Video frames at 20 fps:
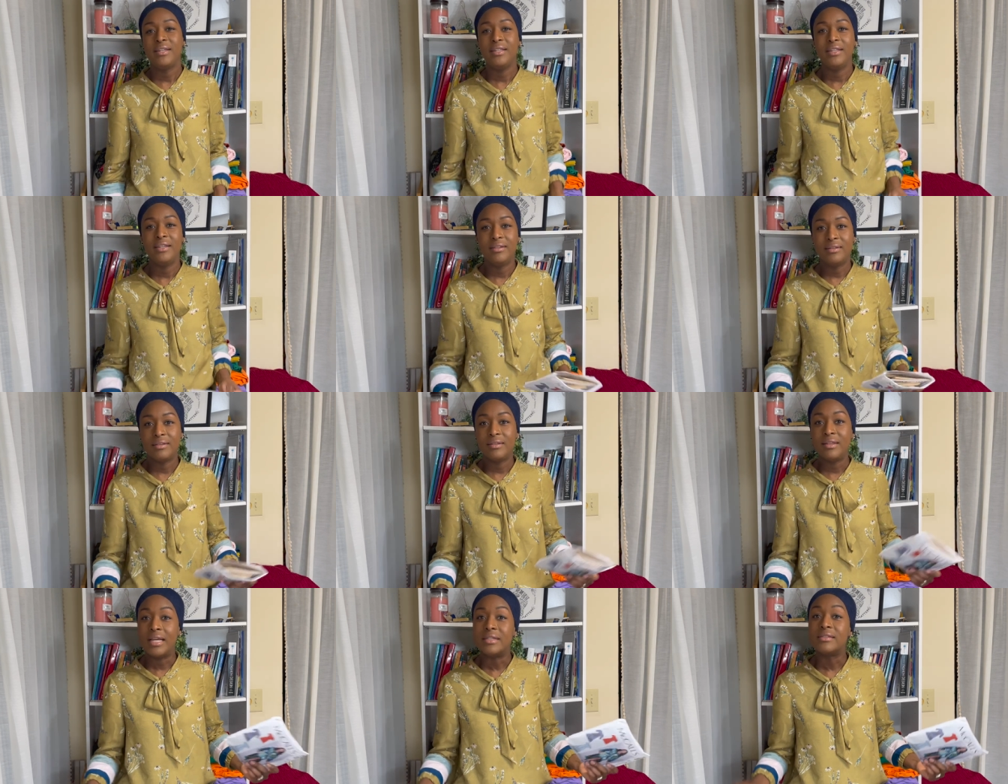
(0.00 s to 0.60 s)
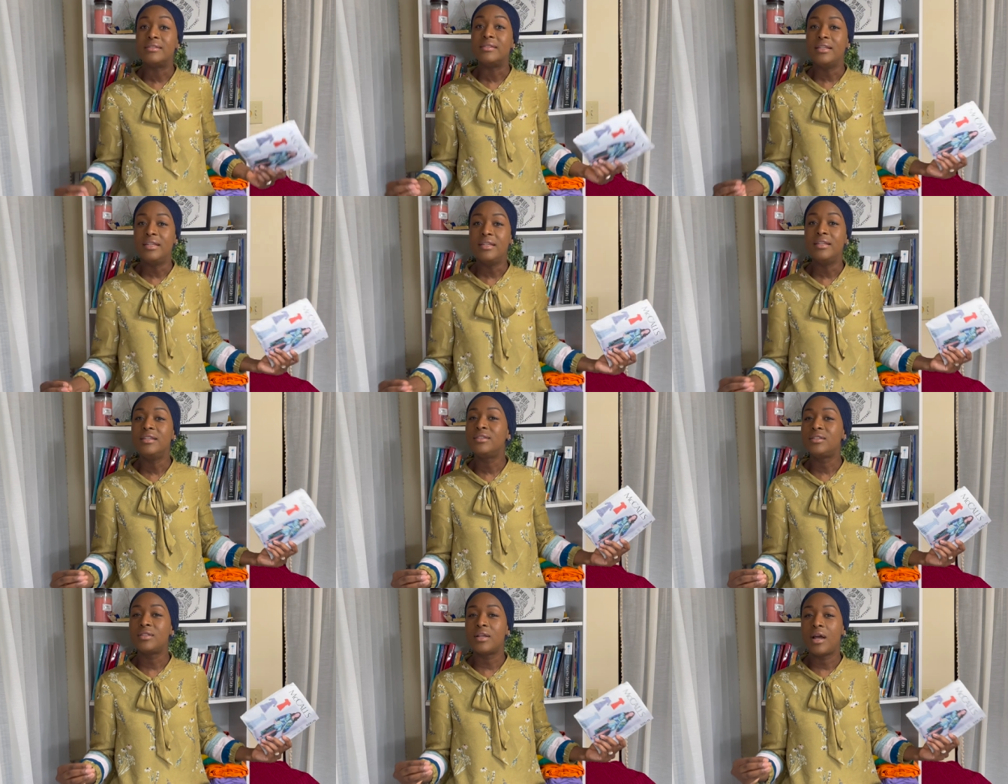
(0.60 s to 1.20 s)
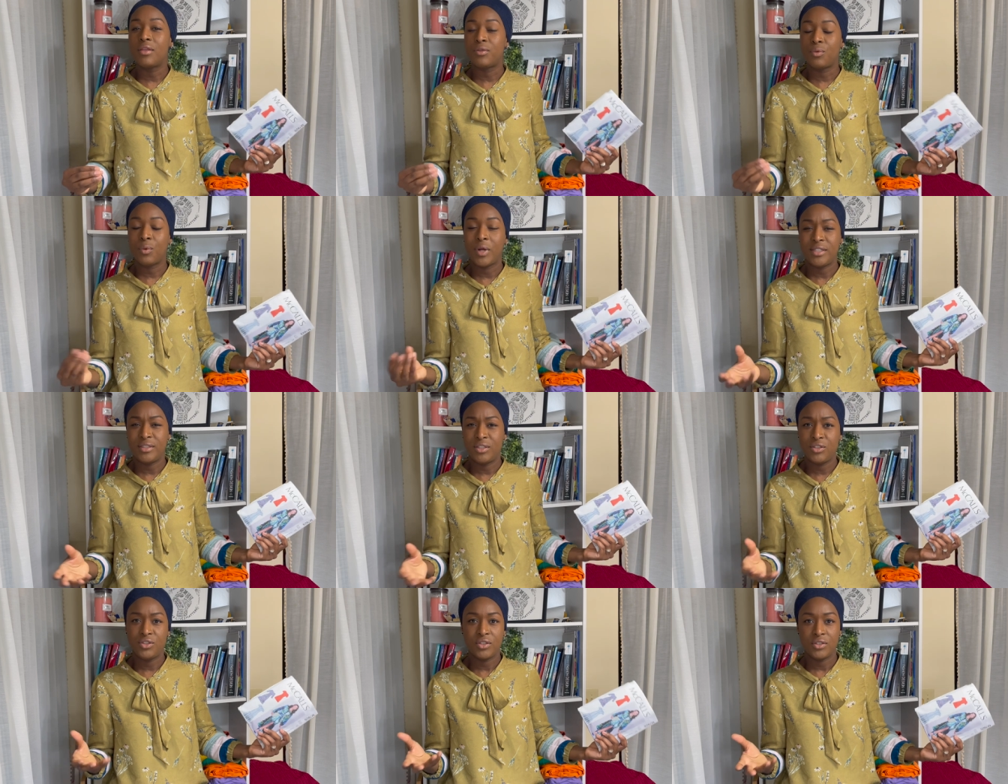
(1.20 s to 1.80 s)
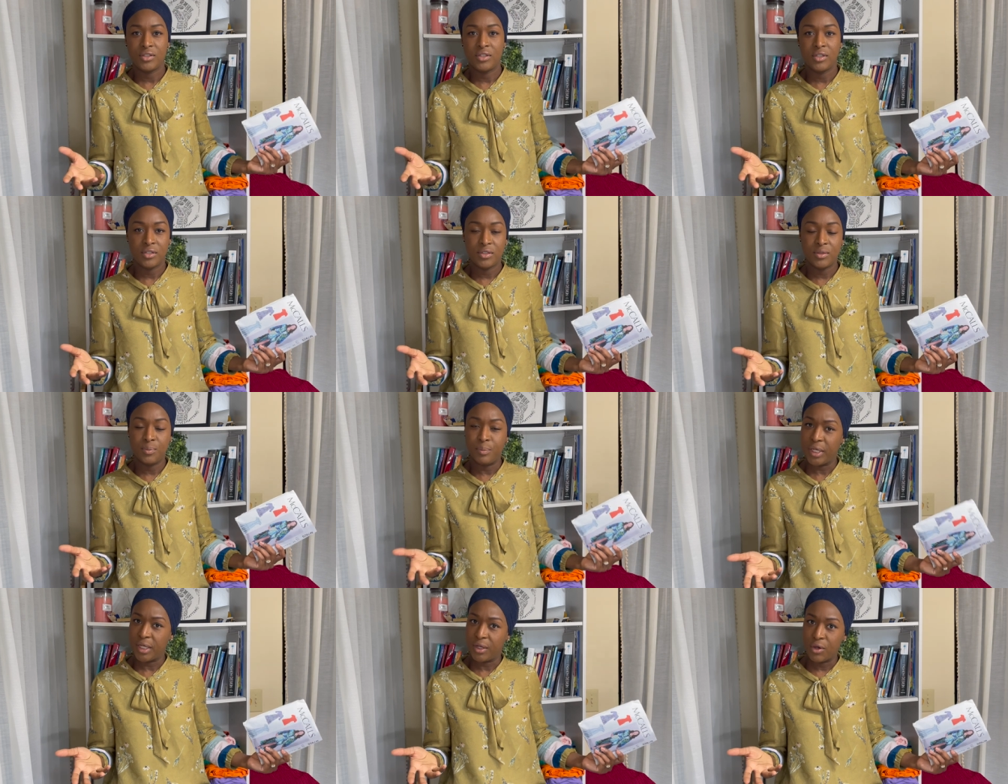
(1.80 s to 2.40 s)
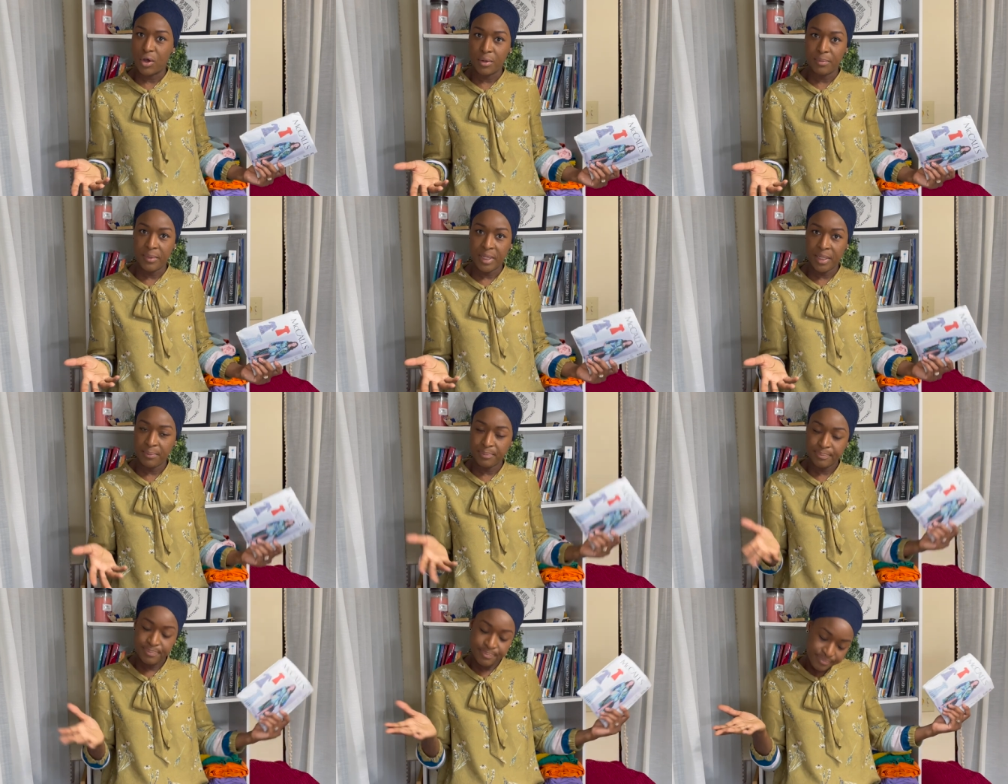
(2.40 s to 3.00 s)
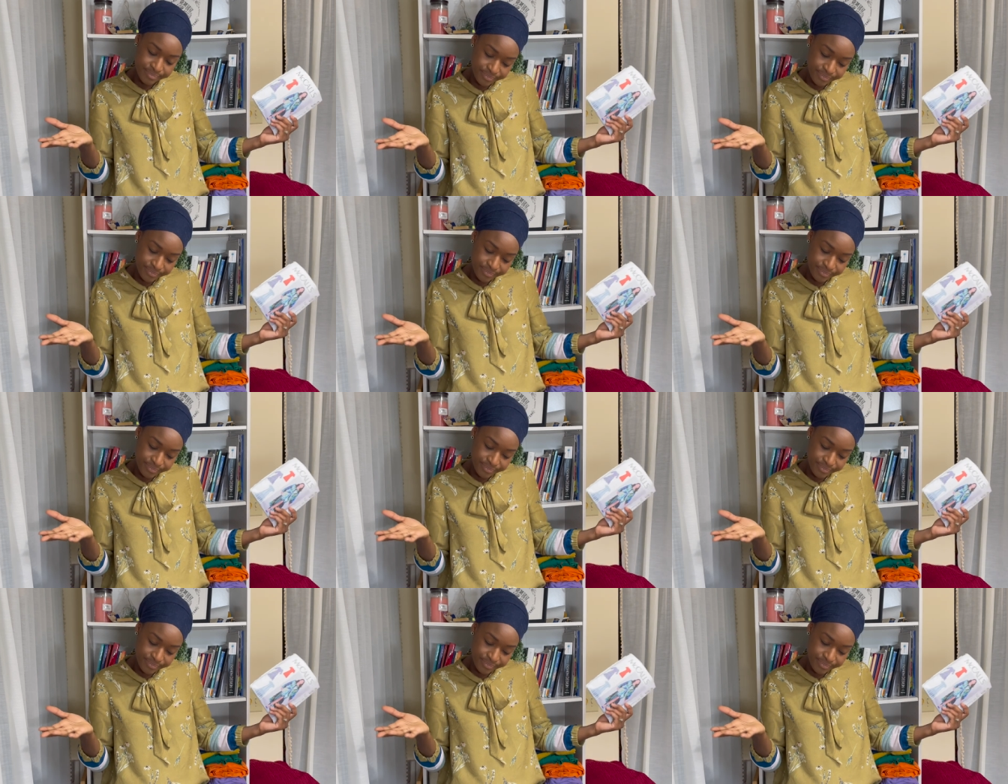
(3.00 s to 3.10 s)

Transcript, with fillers: need less ease. Otherwise, it just looks big on me.